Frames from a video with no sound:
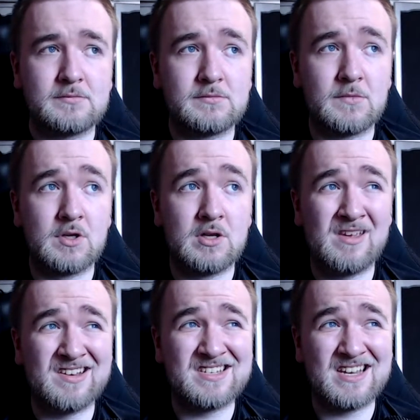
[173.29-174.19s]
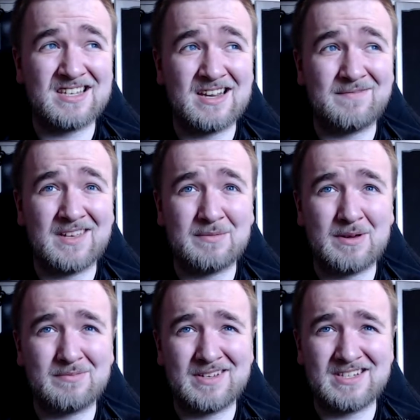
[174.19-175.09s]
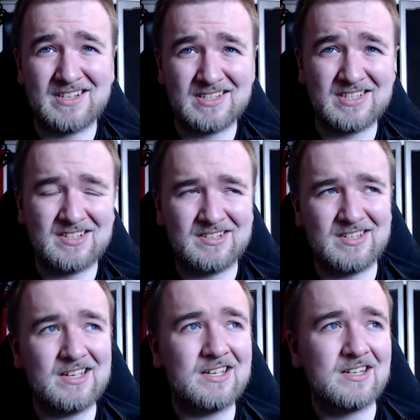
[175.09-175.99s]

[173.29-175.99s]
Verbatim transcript: You could say the same thing about places like Turkey.